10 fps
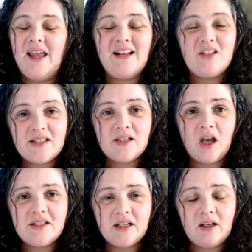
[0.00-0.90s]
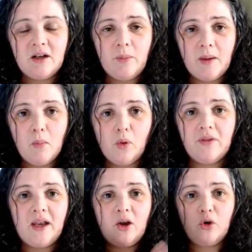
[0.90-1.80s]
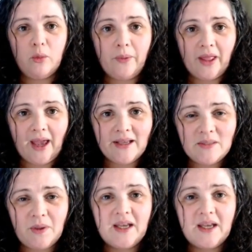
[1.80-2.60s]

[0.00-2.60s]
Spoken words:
It does cost a little bit more than a group class